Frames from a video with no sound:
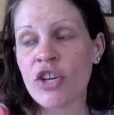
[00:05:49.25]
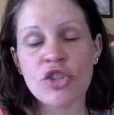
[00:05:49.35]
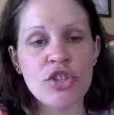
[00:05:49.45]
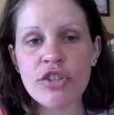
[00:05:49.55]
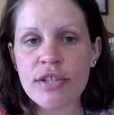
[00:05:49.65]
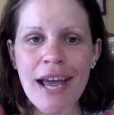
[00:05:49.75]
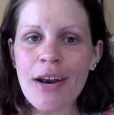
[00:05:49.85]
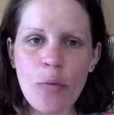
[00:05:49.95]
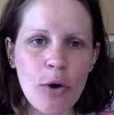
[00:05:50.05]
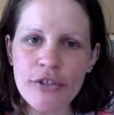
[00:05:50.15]
she's
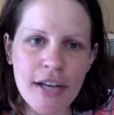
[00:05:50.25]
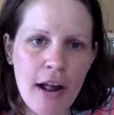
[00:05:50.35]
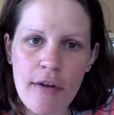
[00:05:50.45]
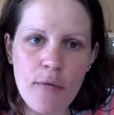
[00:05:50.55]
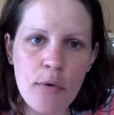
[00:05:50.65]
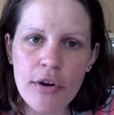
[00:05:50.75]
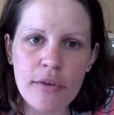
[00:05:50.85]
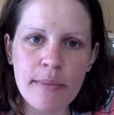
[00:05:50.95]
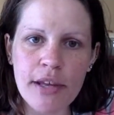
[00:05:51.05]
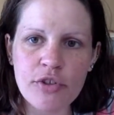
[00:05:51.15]
kind of worked it out for
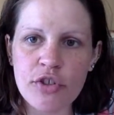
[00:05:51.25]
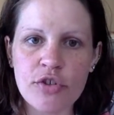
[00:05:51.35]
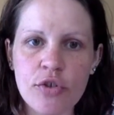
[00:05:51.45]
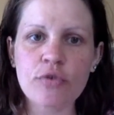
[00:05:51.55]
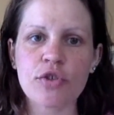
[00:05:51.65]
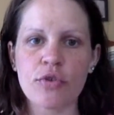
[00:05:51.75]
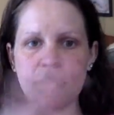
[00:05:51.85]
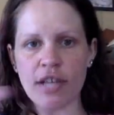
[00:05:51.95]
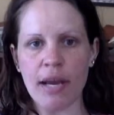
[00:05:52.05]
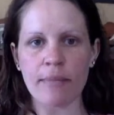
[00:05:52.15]
you because she's told you
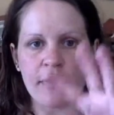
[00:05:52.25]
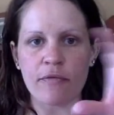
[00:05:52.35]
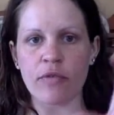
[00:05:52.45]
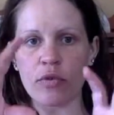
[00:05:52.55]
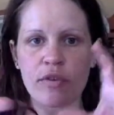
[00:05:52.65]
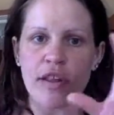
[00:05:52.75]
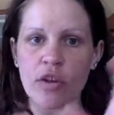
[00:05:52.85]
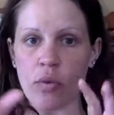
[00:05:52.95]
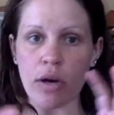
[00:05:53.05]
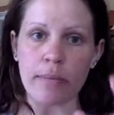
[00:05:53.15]
the types of foods
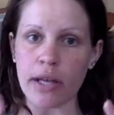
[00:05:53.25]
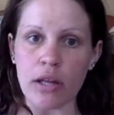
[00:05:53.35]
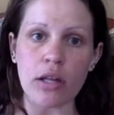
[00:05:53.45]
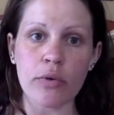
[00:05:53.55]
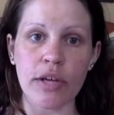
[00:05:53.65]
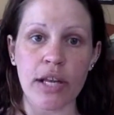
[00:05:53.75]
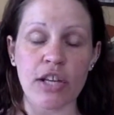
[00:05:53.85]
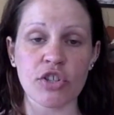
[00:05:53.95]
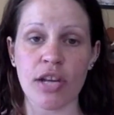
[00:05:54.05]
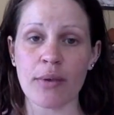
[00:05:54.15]
that you want to be including in
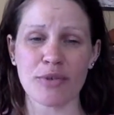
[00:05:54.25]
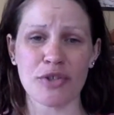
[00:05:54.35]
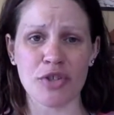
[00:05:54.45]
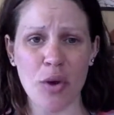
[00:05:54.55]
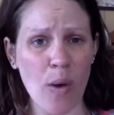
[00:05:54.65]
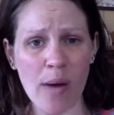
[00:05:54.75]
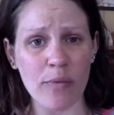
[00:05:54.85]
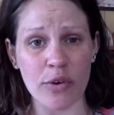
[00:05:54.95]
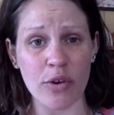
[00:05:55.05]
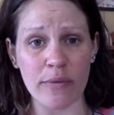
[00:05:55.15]
each day, which is so
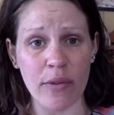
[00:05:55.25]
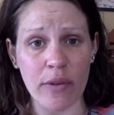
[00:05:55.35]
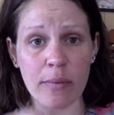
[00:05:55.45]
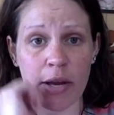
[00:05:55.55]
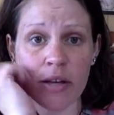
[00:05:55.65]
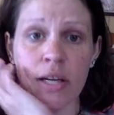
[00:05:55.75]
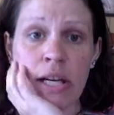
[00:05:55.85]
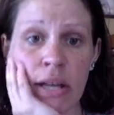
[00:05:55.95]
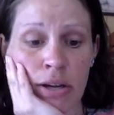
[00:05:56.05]
helpful. You don't have to think about it.